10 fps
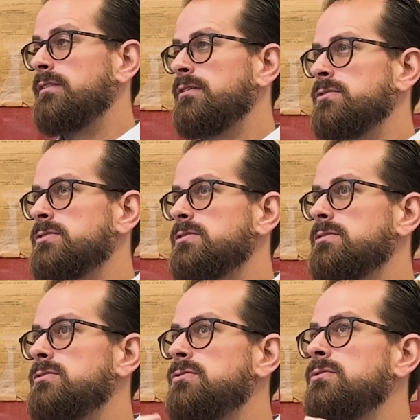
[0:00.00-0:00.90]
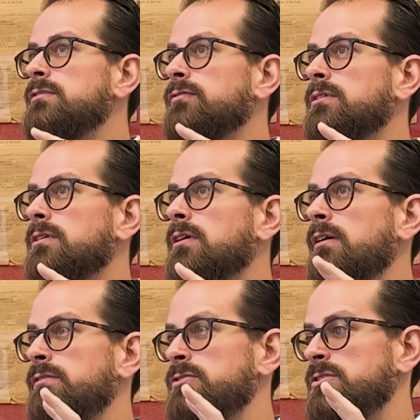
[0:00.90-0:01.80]
there's two different
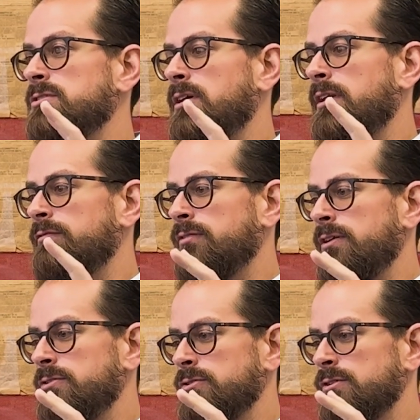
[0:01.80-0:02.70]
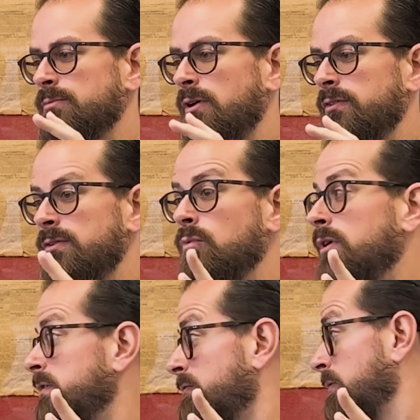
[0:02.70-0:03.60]
coverages on a flood insurance policy.
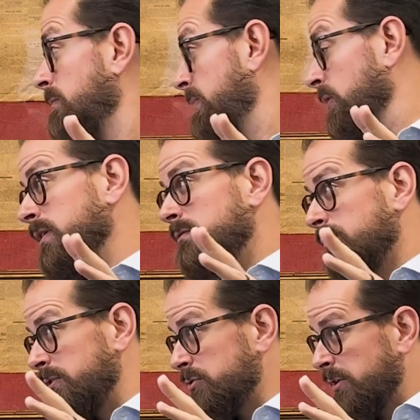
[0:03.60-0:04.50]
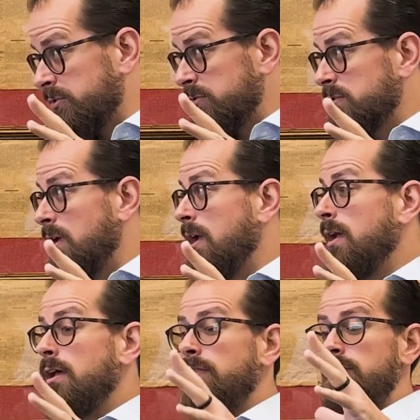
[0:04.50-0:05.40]
One is for the building, for the structures.
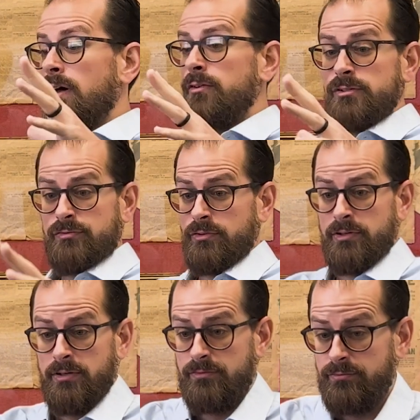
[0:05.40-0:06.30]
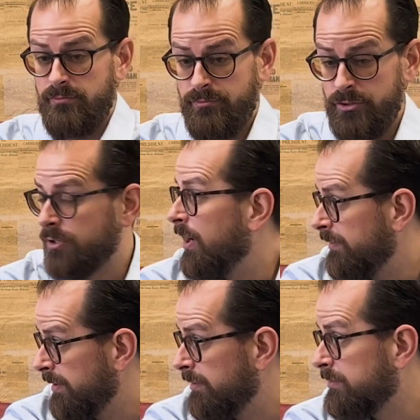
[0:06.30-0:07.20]
The other is for your
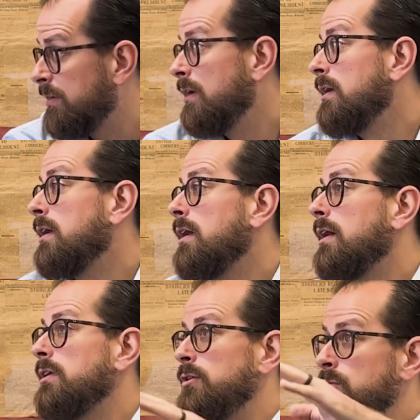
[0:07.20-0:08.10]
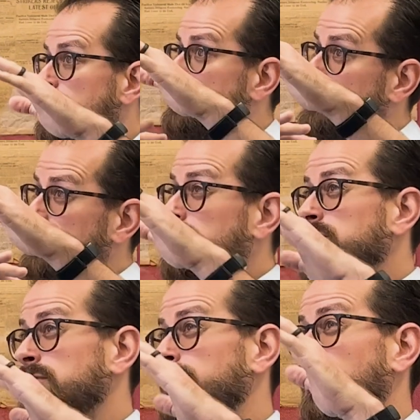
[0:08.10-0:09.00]
contents. You can
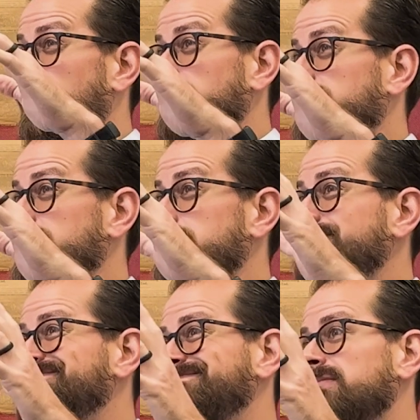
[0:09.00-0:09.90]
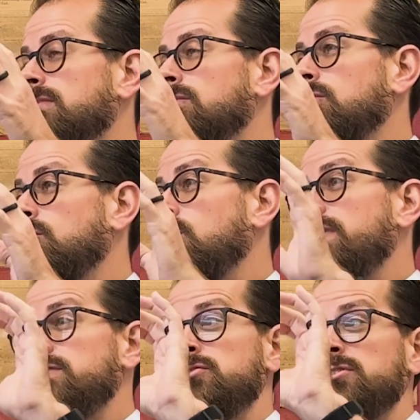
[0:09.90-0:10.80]
structure the policy
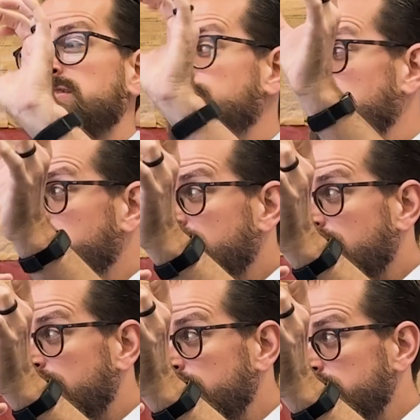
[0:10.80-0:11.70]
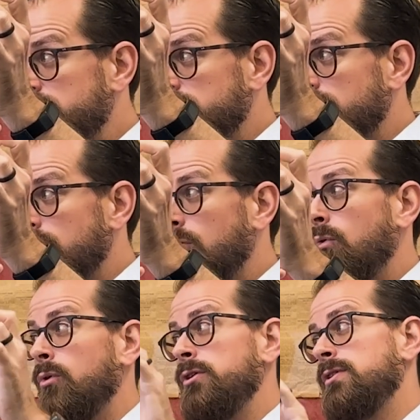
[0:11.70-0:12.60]
with just building coverage,
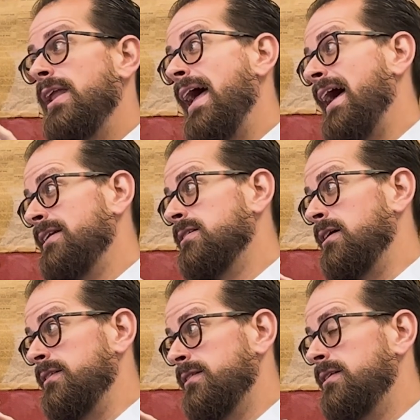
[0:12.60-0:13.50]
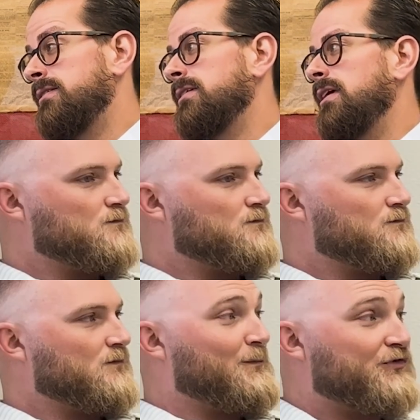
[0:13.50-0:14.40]
or you can add contents.
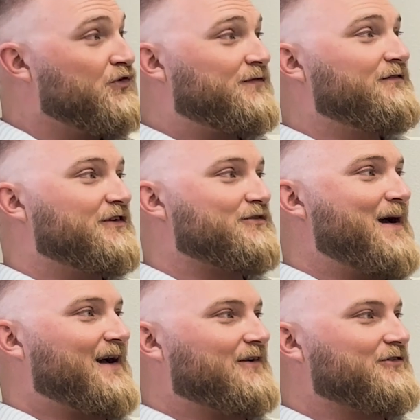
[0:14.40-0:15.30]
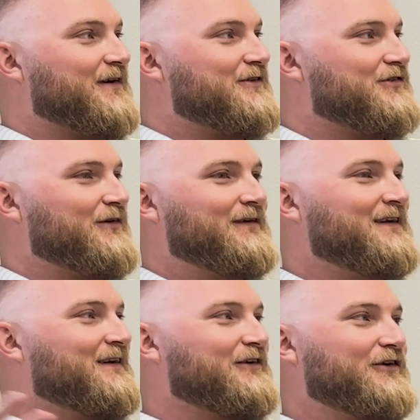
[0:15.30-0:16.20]
But 250 is max, right? So
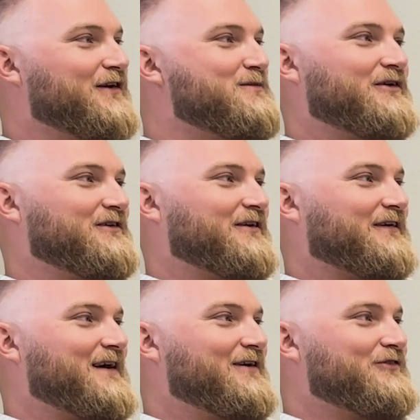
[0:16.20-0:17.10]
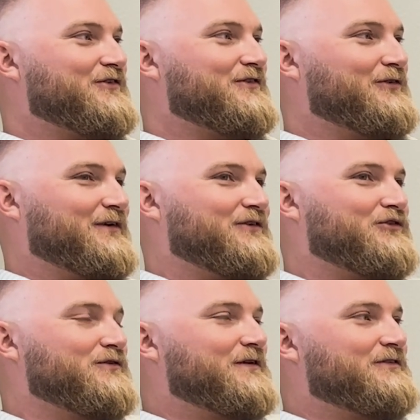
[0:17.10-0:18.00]
you're in $1 million house, you only get
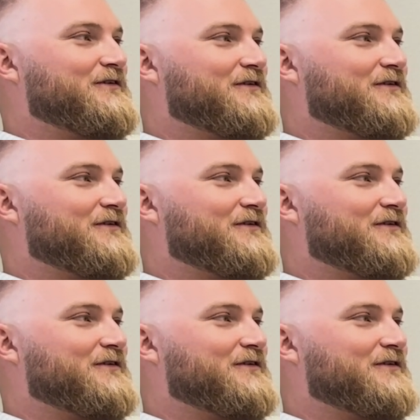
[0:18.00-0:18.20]
250 of